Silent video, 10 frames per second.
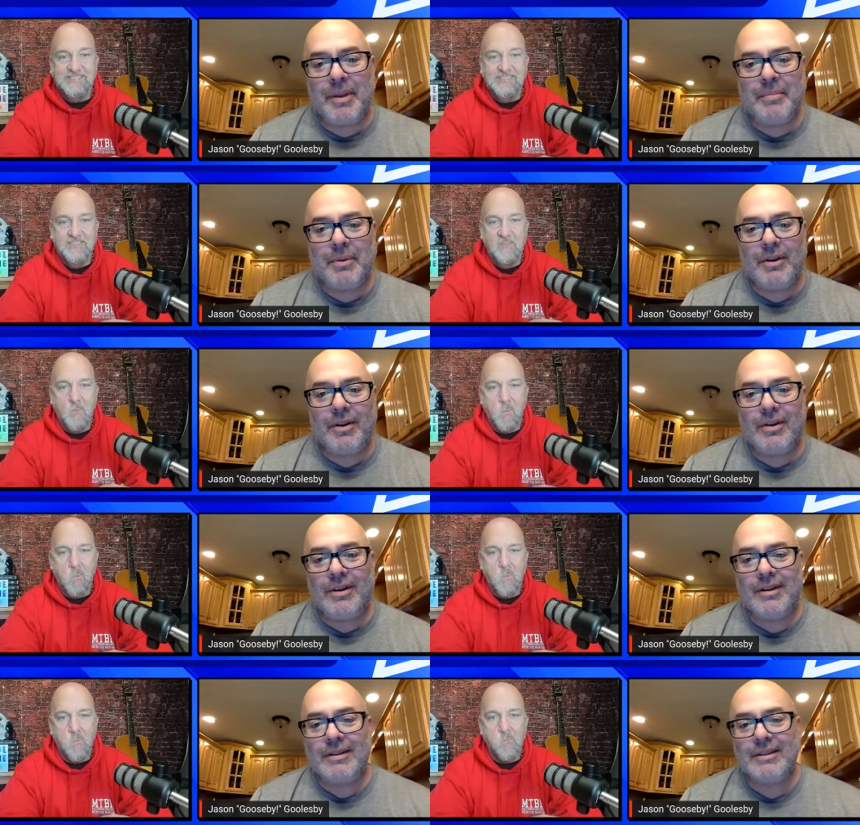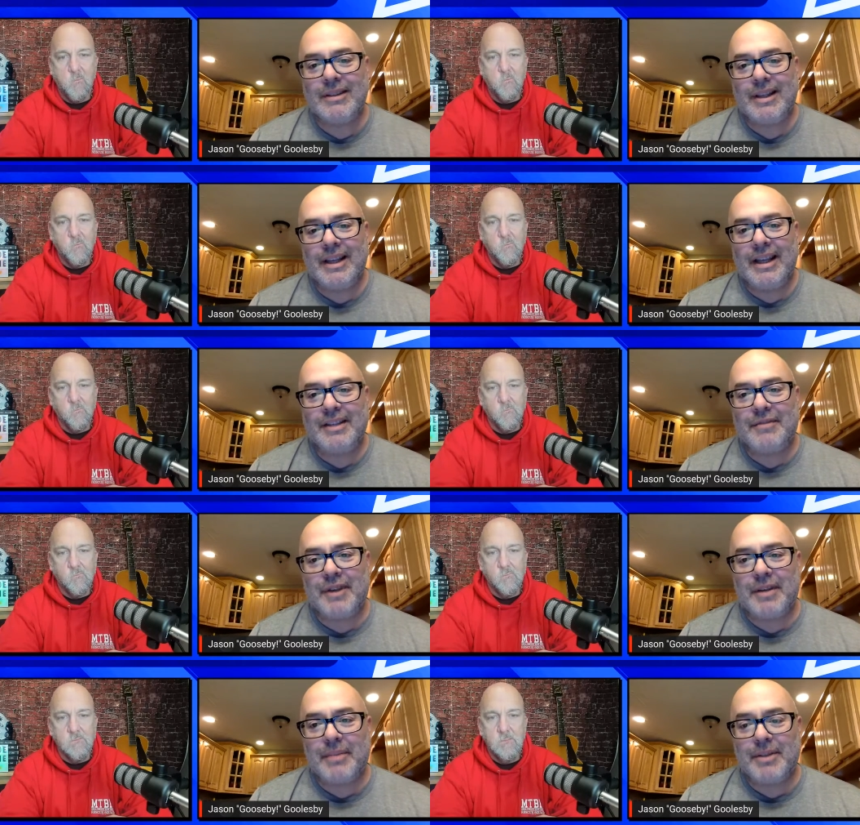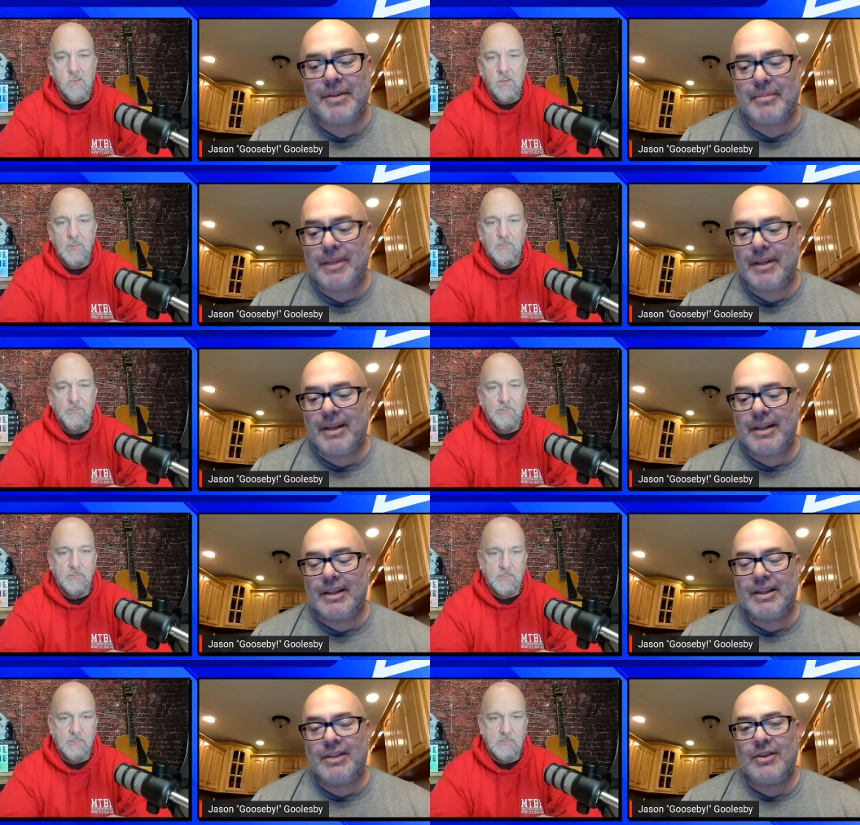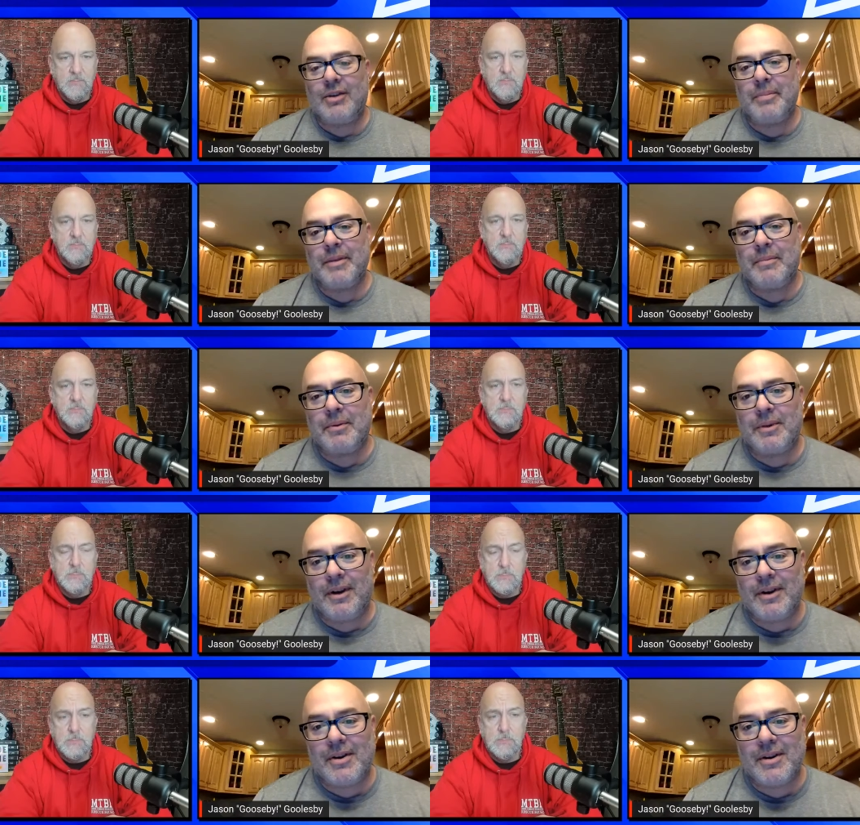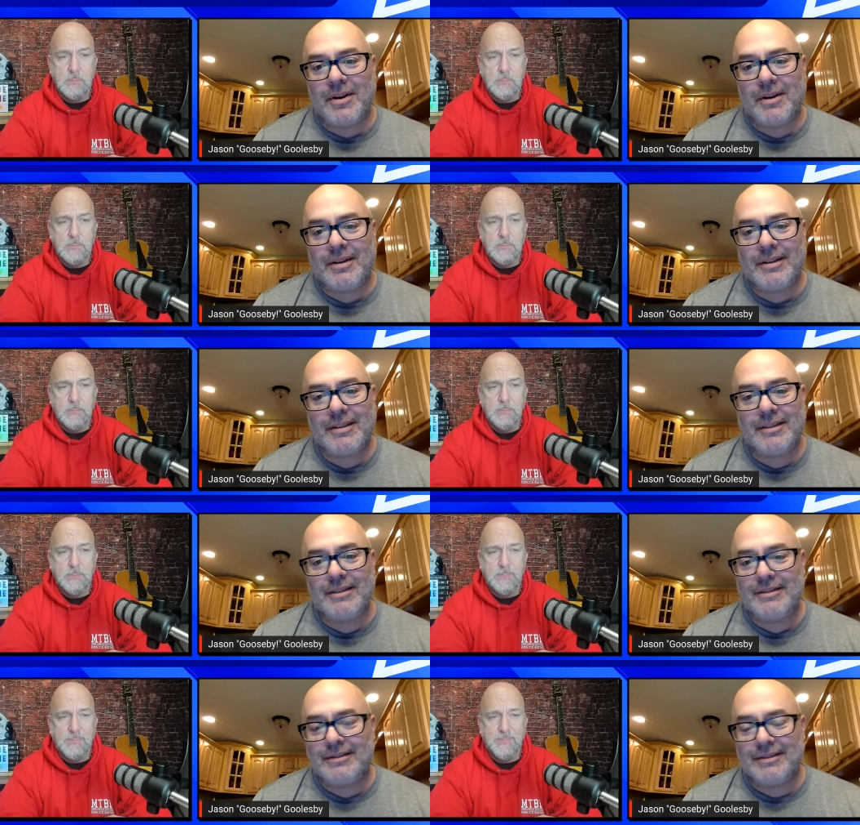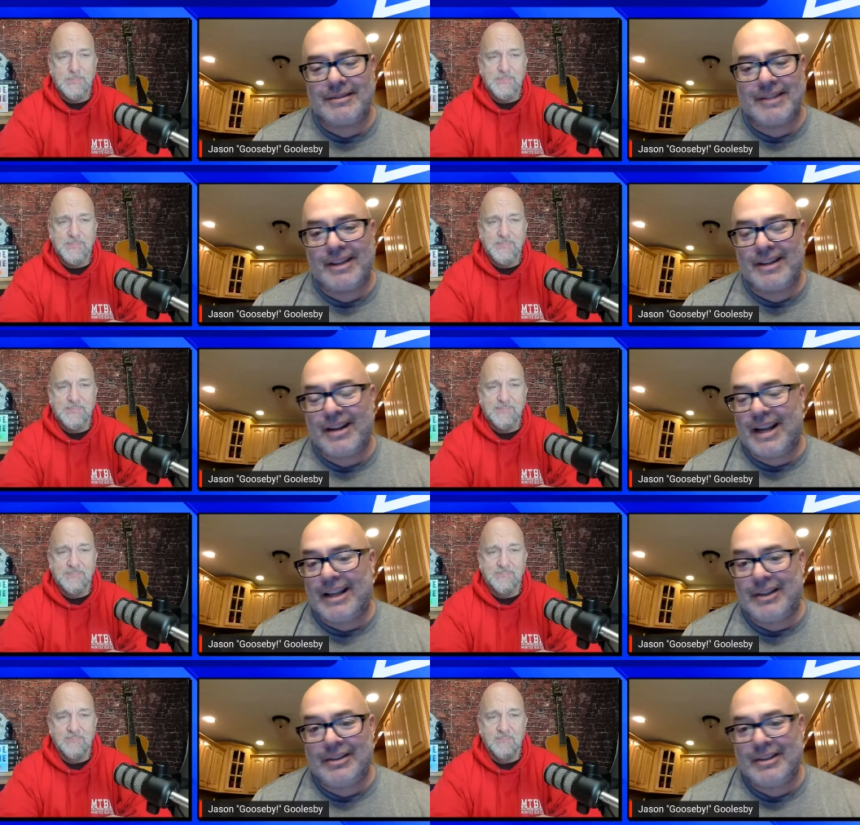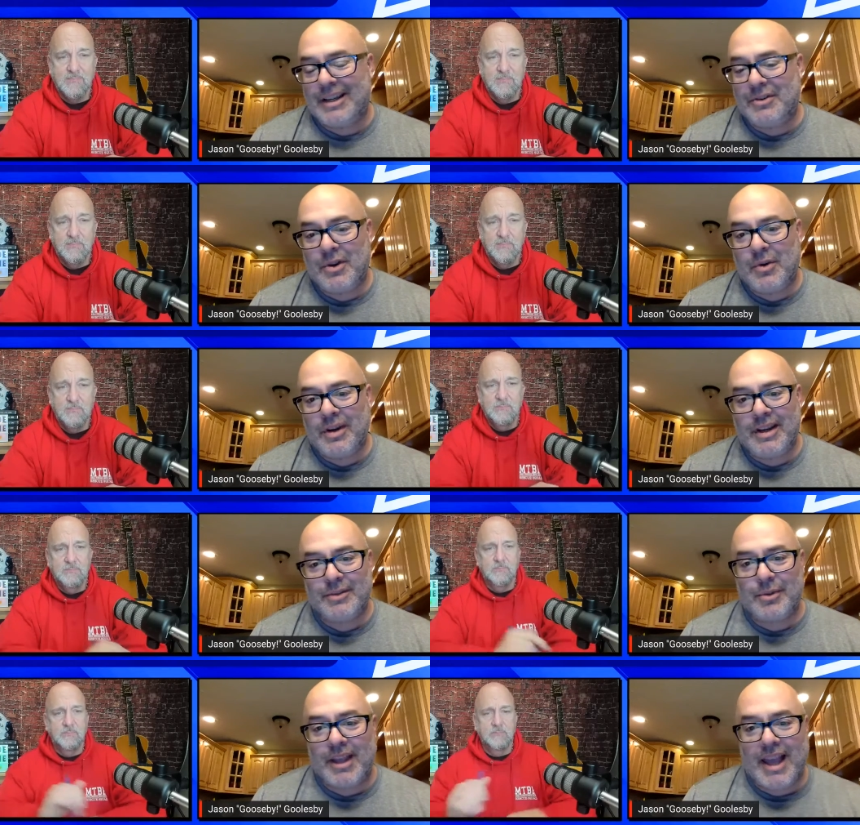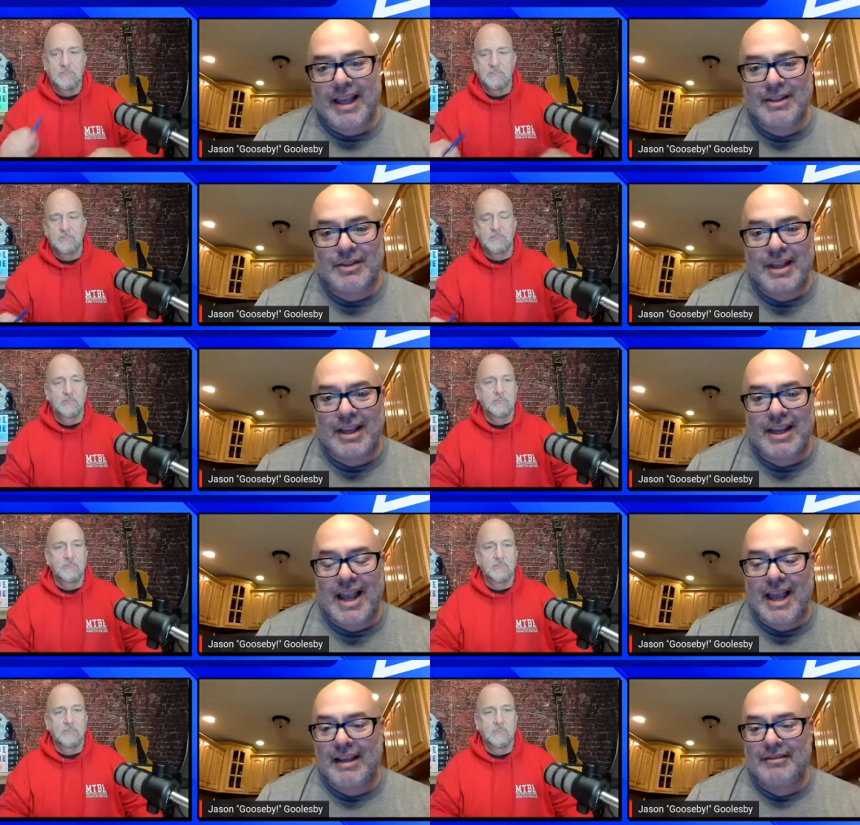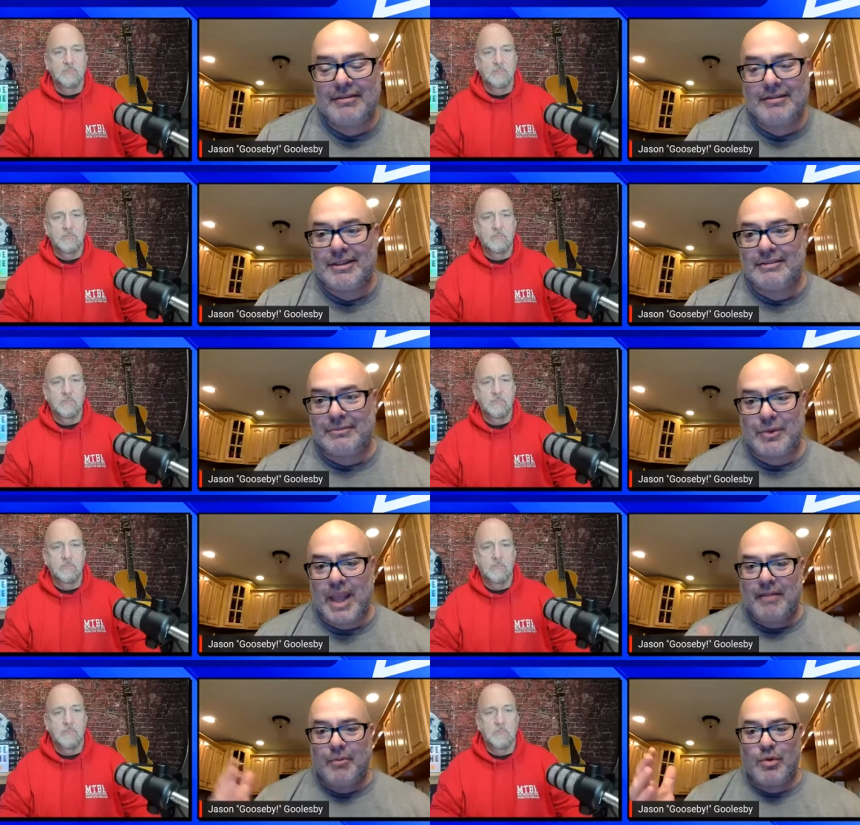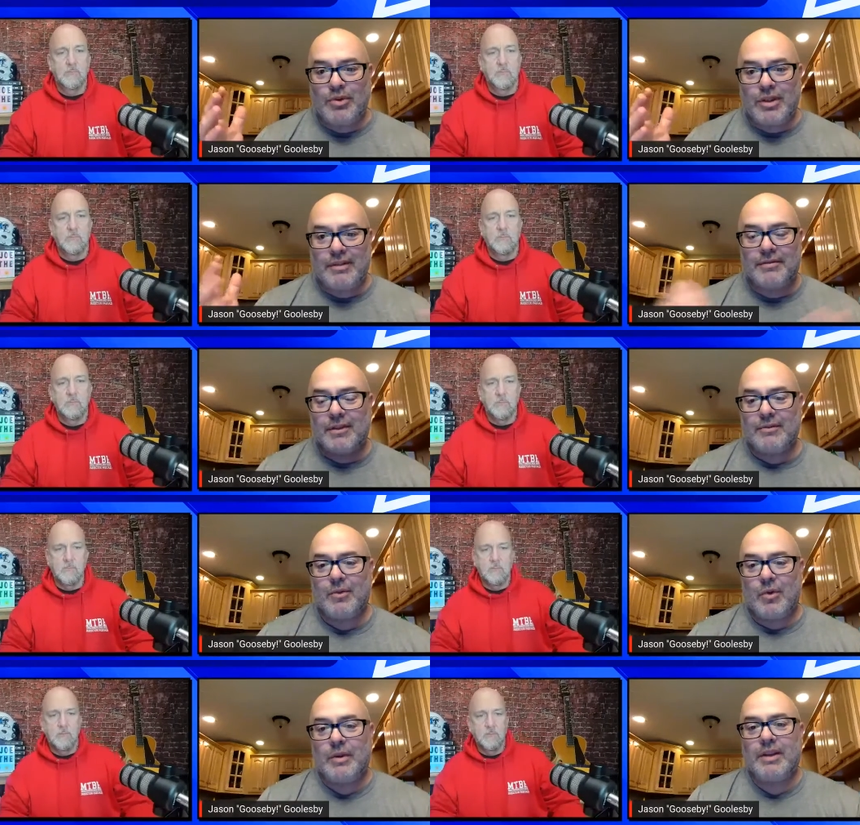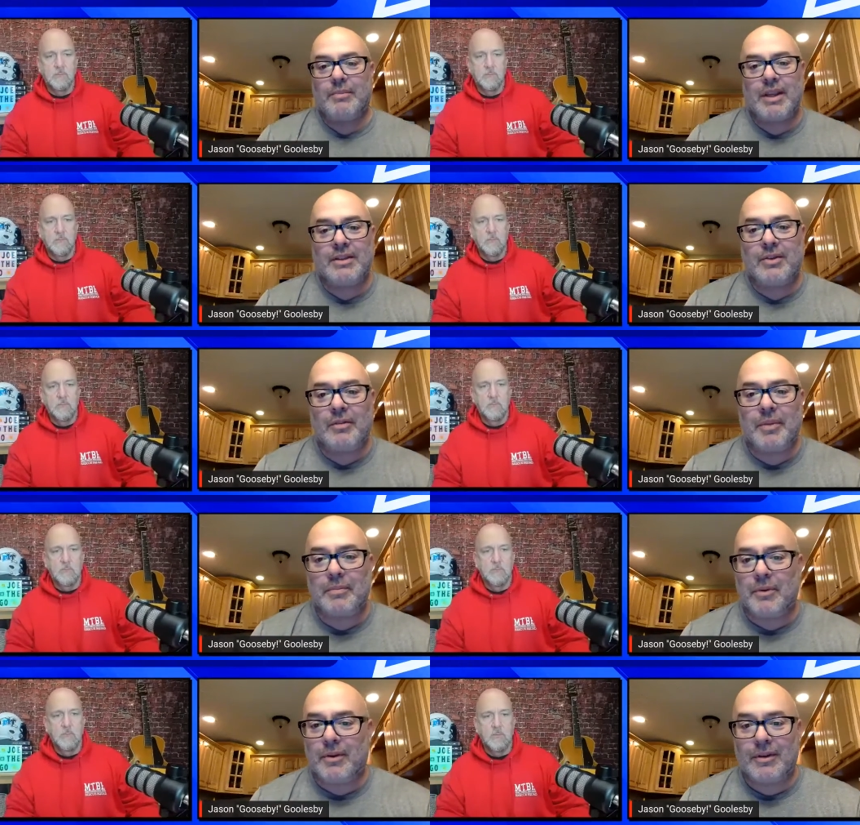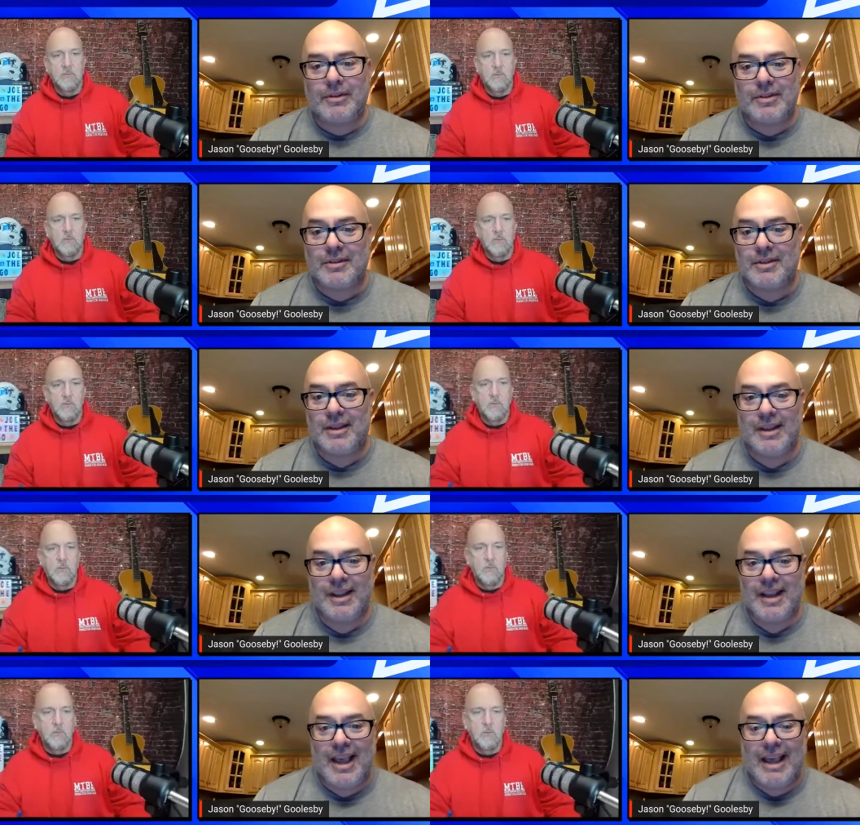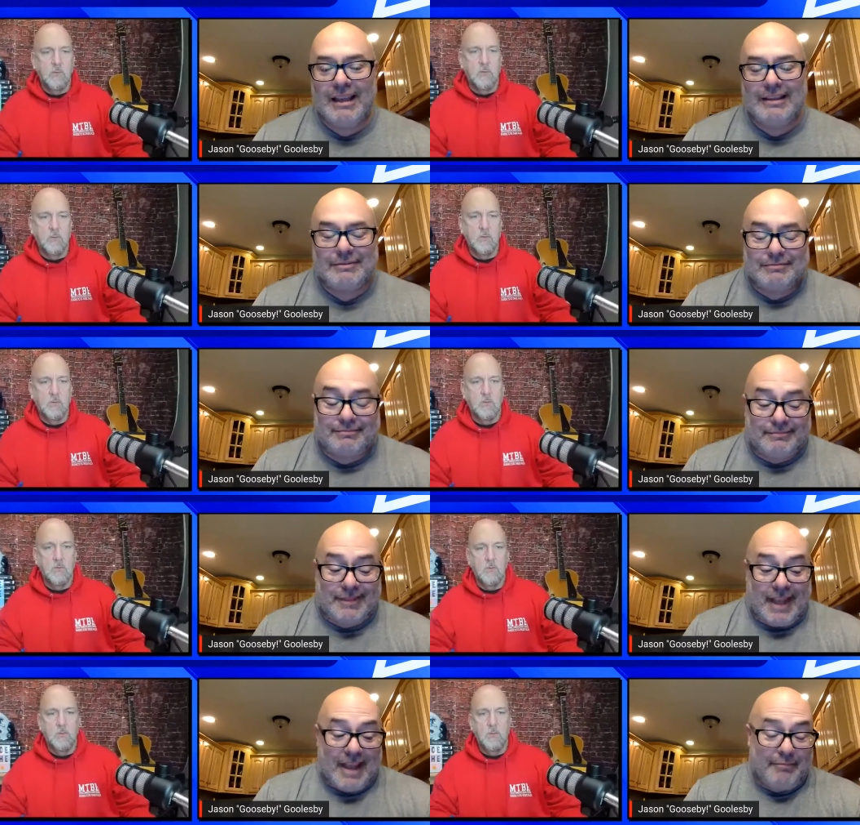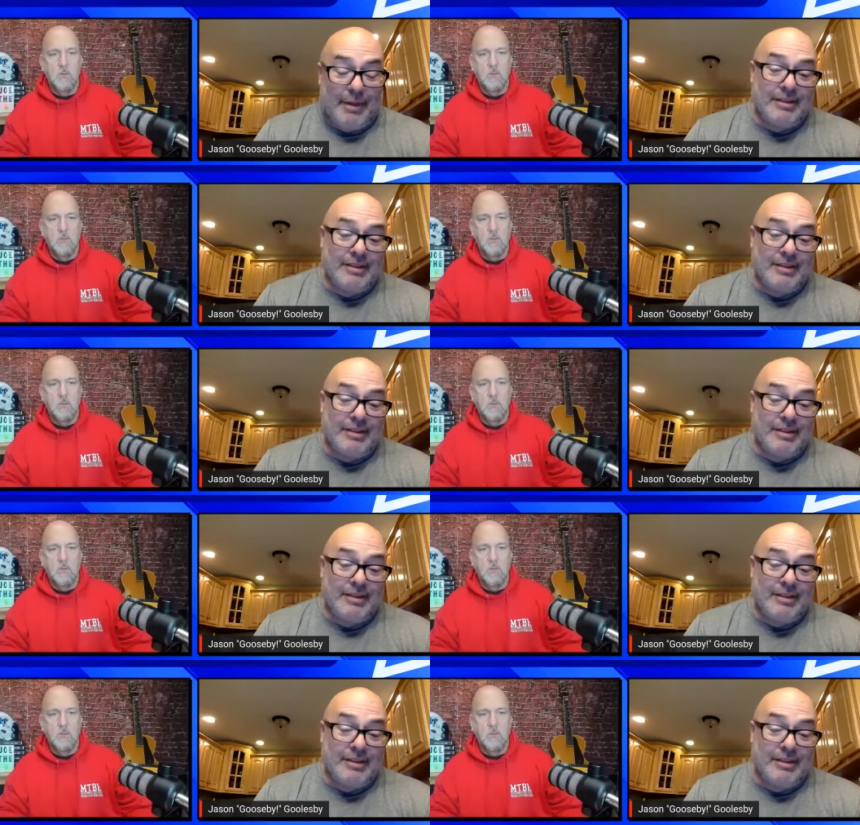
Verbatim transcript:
Speaker 1: people are. It's funny about your buddy. Gu- guitar people are. There, I don't. I don't know what it is with guys. They have. We have more stuff than what we need, but guitar people are just. They have